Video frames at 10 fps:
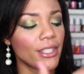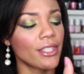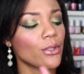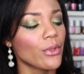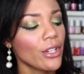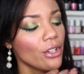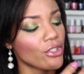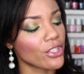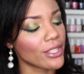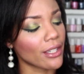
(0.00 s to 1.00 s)
these 3 are
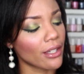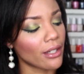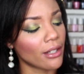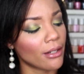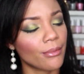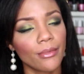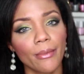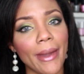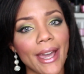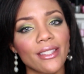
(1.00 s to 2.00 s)
just like
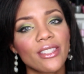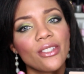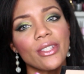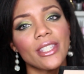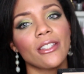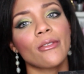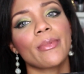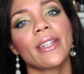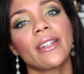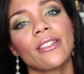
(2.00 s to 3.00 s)
matte, so it's a little
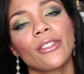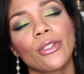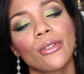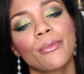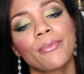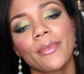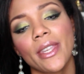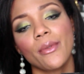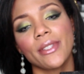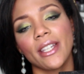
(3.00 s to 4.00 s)
bit, you know,
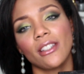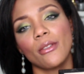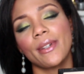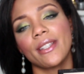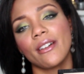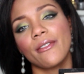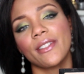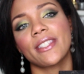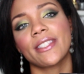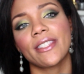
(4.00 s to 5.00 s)
it was like a little bit of
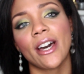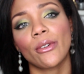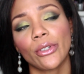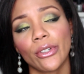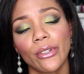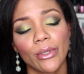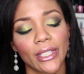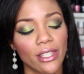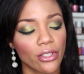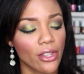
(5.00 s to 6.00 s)
a downer when
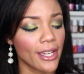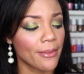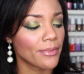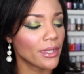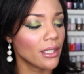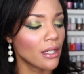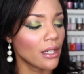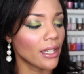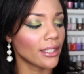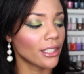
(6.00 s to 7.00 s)
I saw that.
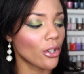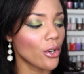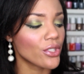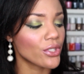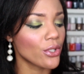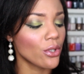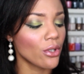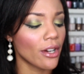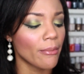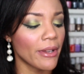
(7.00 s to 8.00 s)
And then
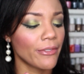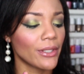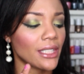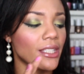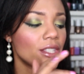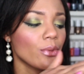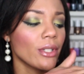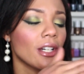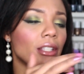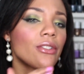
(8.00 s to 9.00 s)
also I feel like these
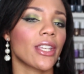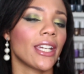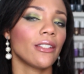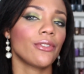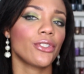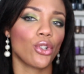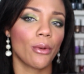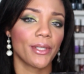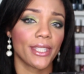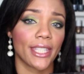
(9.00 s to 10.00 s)
3 colors kind of show
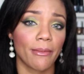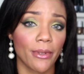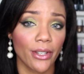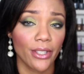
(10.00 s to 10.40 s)
up the same